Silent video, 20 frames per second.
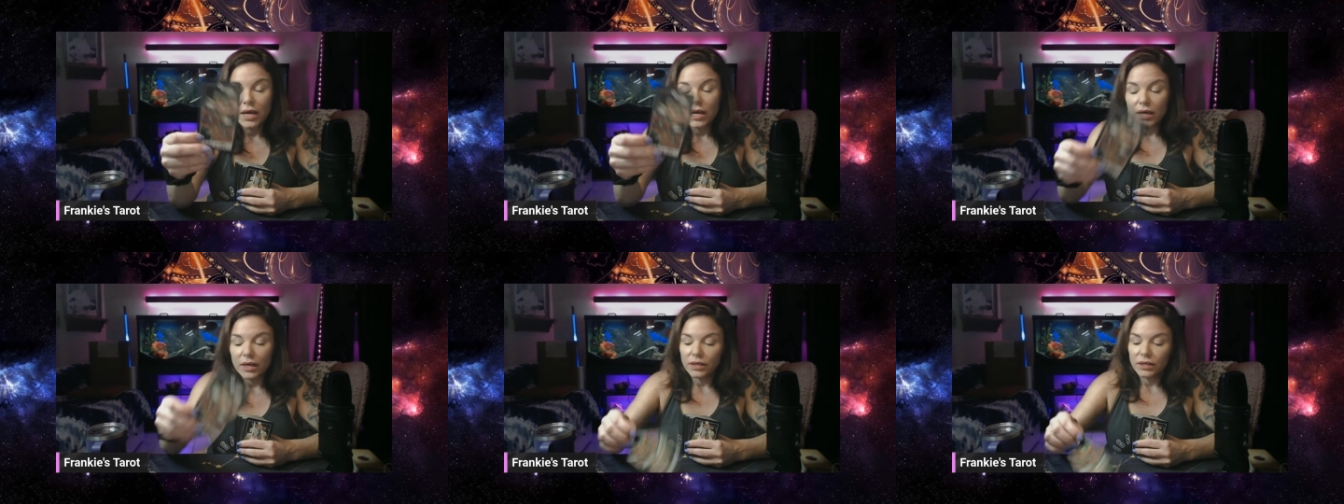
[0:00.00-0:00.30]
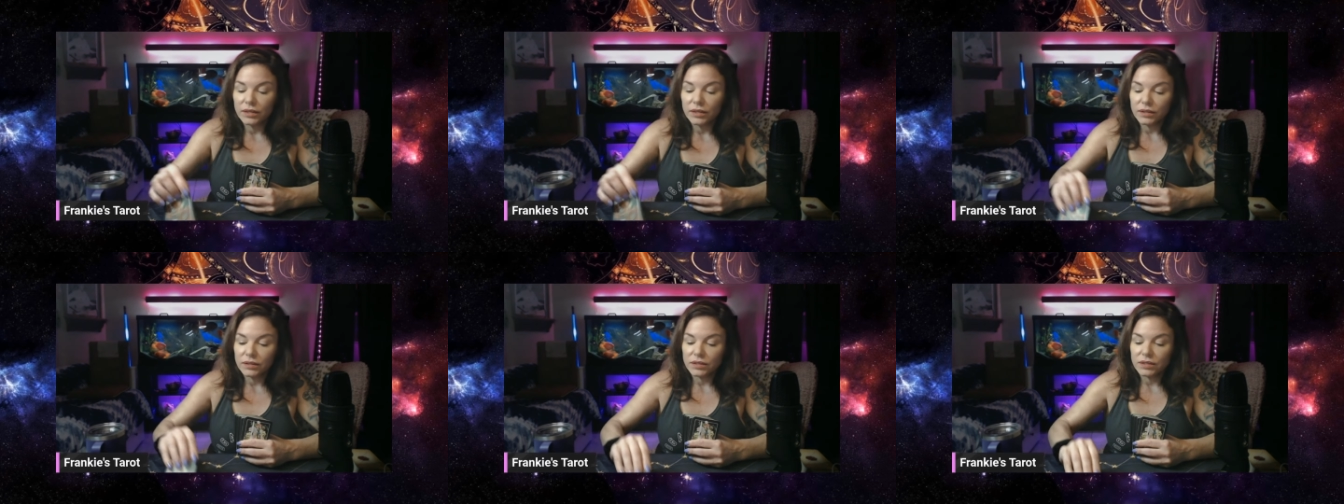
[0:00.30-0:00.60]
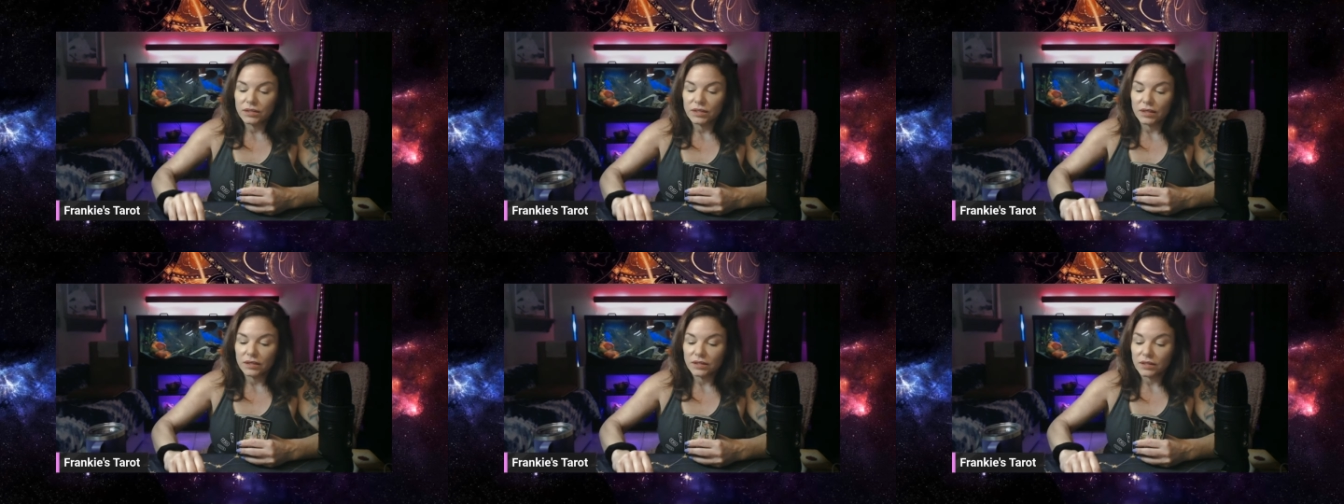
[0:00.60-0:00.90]

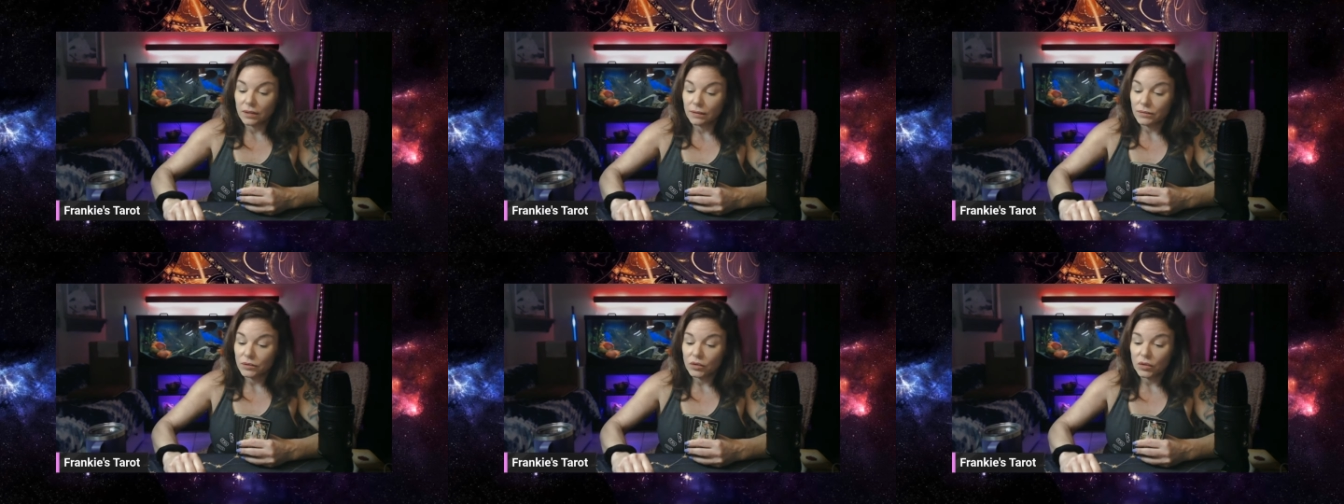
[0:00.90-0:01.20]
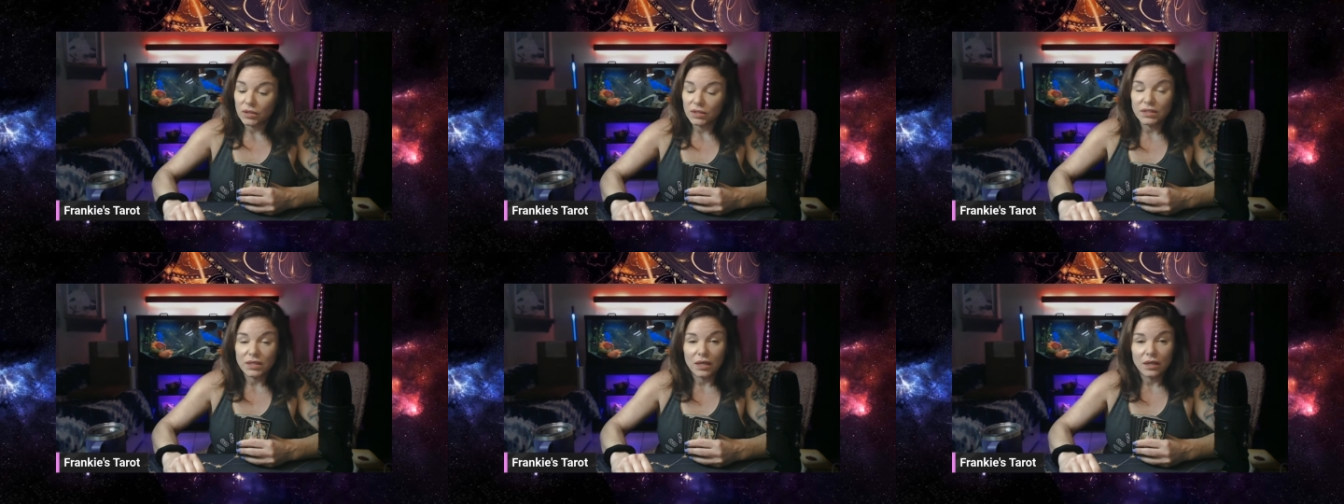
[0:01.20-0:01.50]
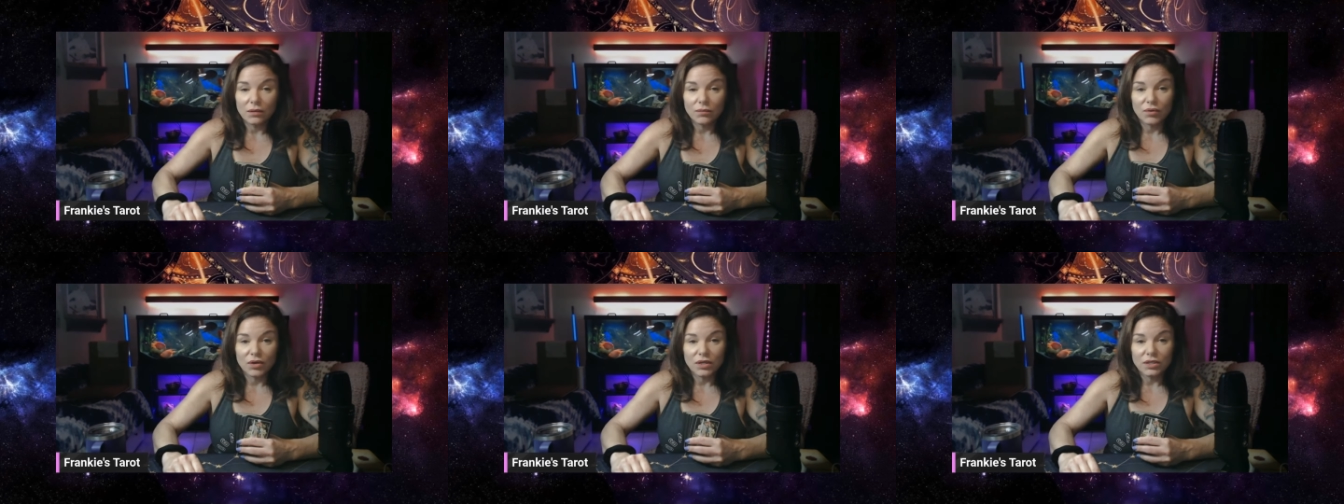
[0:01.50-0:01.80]
is some sort of
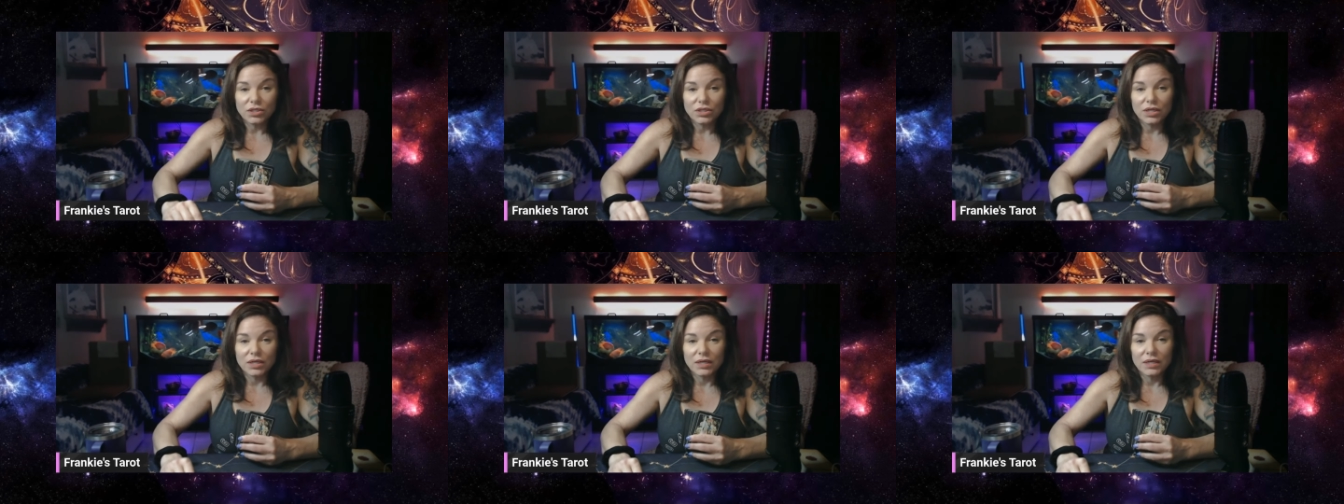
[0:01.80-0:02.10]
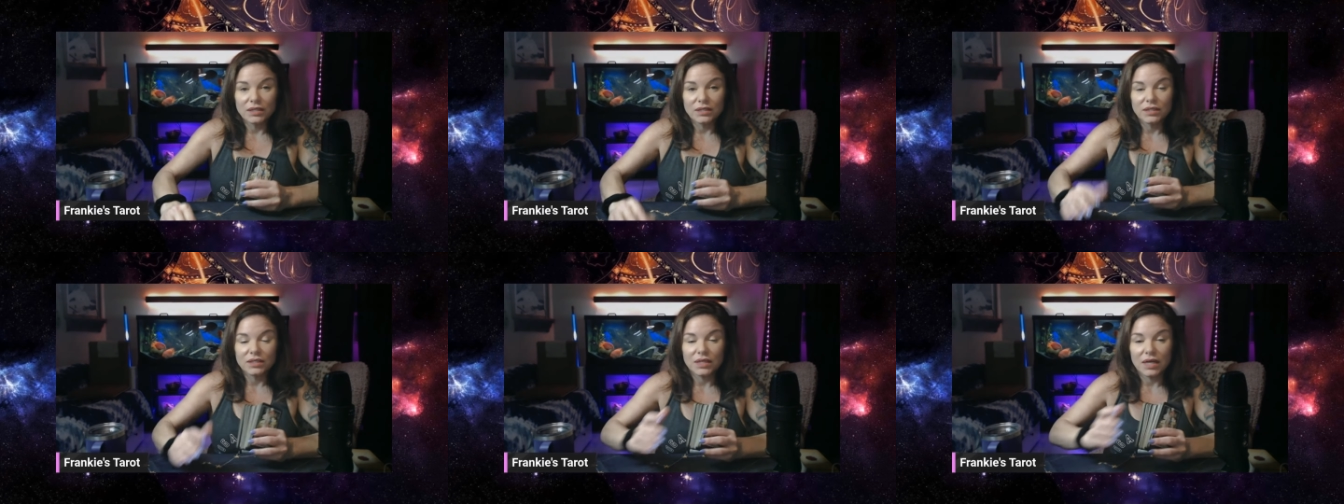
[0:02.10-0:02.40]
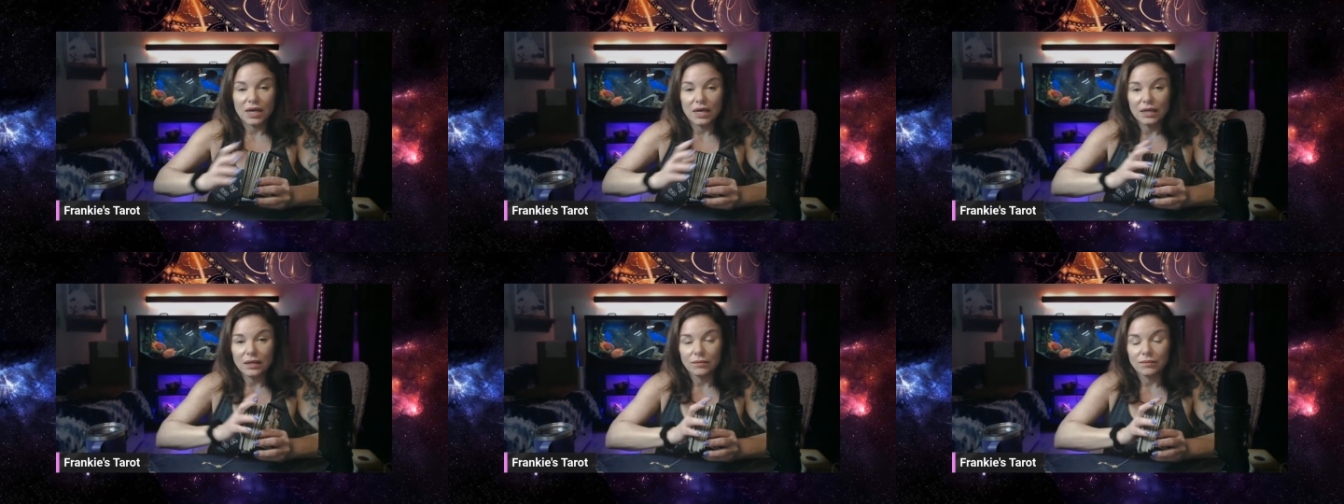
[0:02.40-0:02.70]
celebration. It's
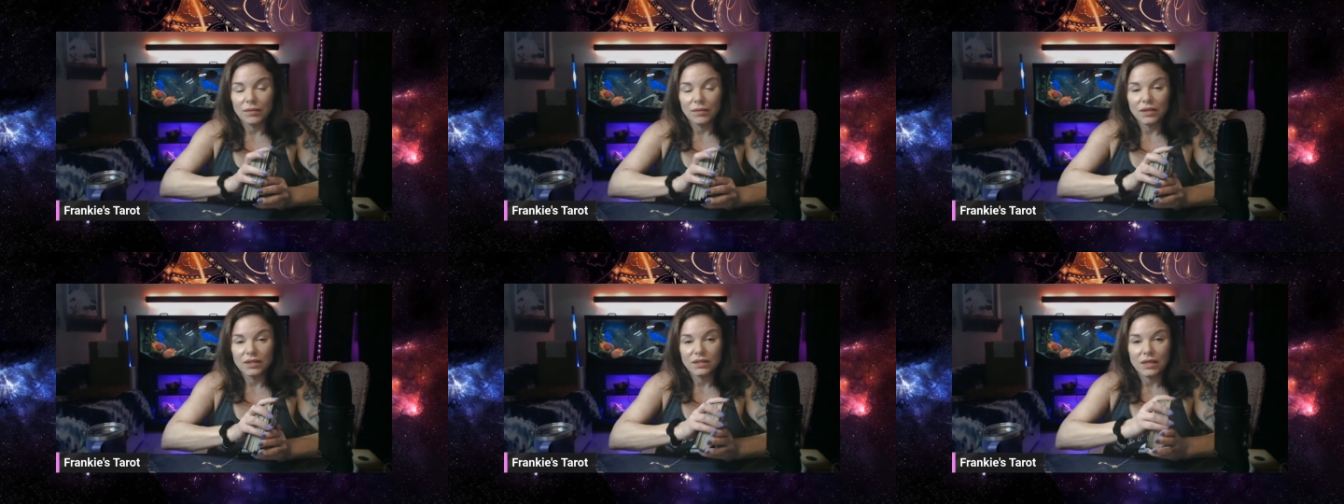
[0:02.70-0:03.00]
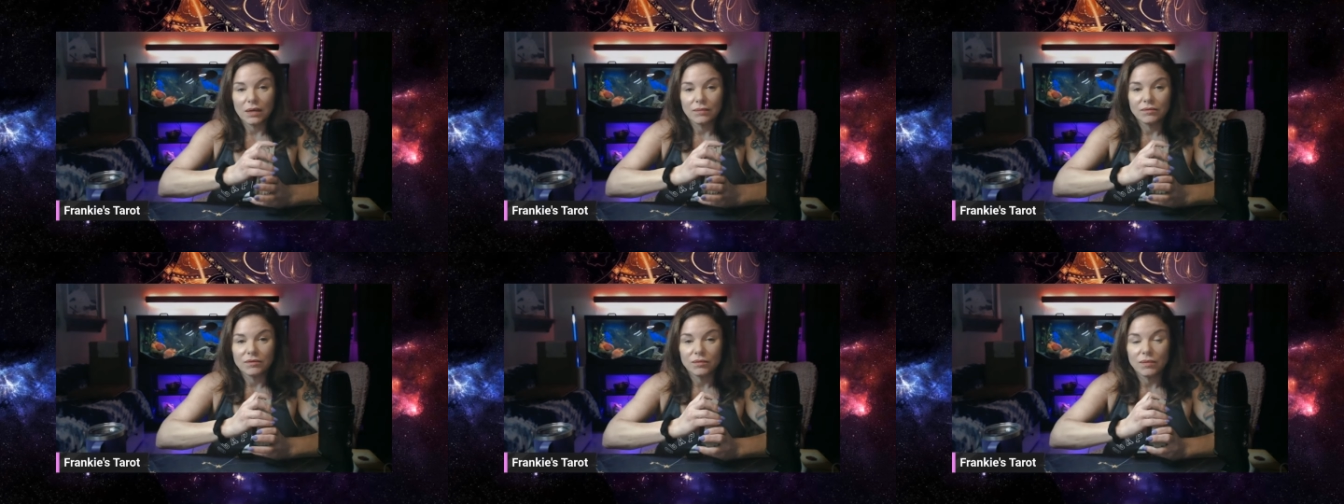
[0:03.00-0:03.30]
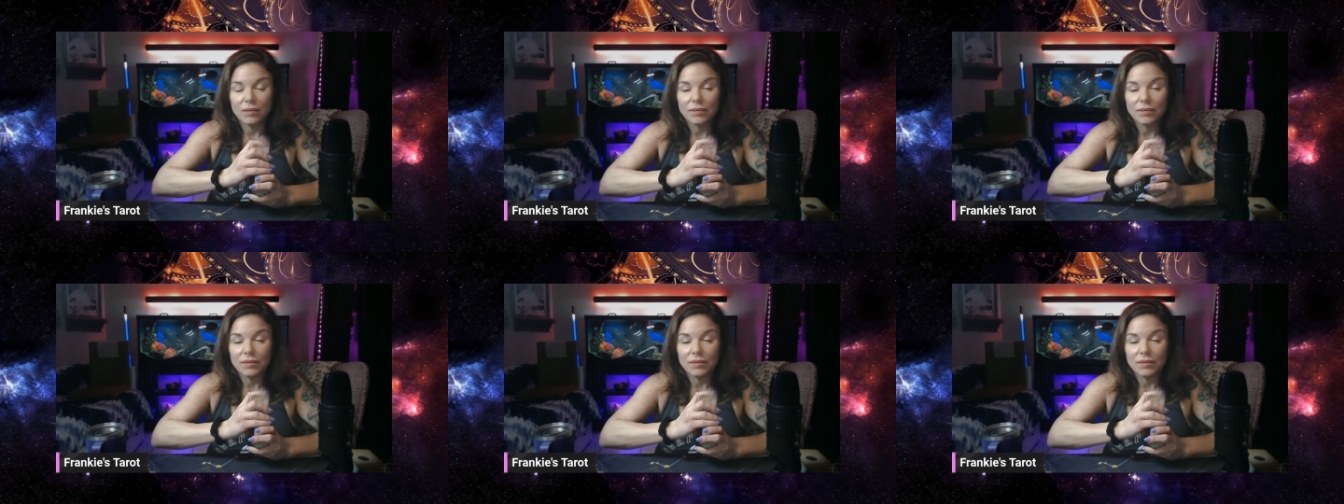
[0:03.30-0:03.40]
time. It's time to maybe